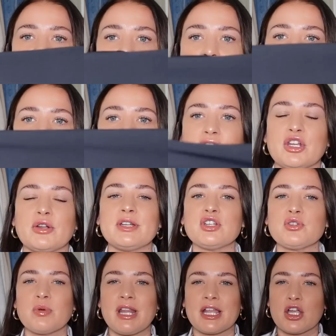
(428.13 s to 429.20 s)
They're great, you know, you
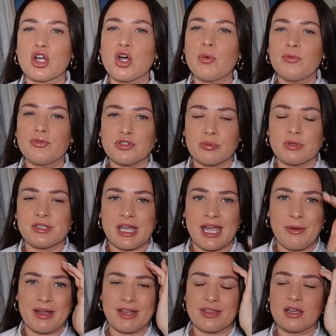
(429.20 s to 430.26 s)
just want like a comfortable
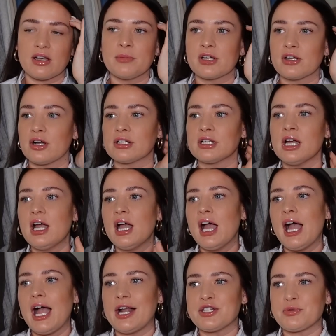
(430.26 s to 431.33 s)
day where you think, oh my god,
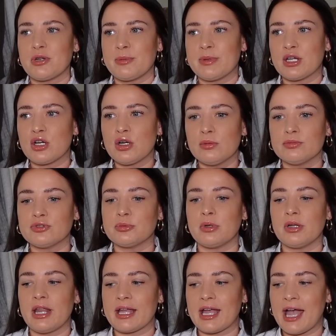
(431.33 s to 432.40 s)
I just want to be
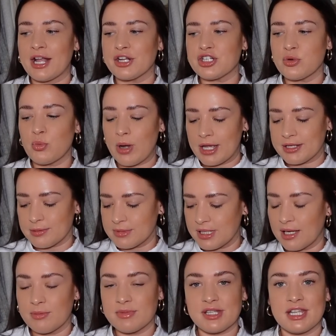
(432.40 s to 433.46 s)
comfortable. Like, I actually wear
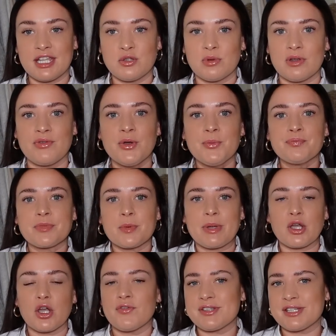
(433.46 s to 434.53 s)
sometimes these with
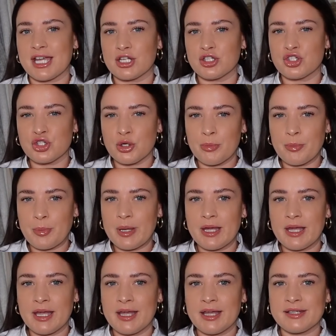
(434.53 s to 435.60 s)
big oversized
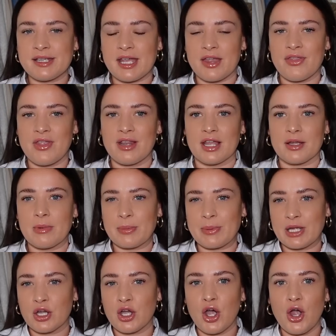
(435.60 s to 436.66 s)
jumpers and then like my
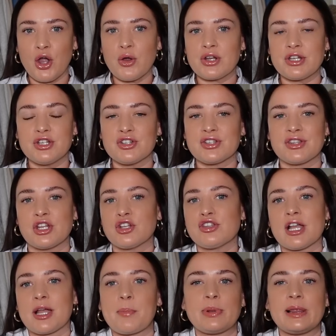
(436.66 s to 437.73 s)
big coat, and they're
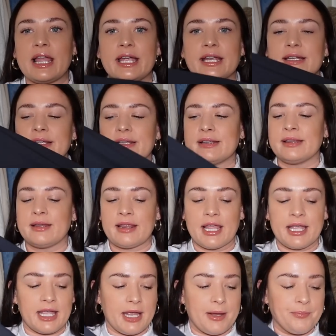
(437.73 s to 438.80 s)
just like a plain
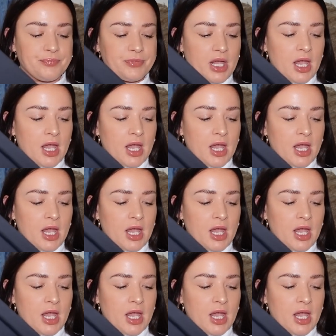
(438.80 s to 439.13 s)
legging.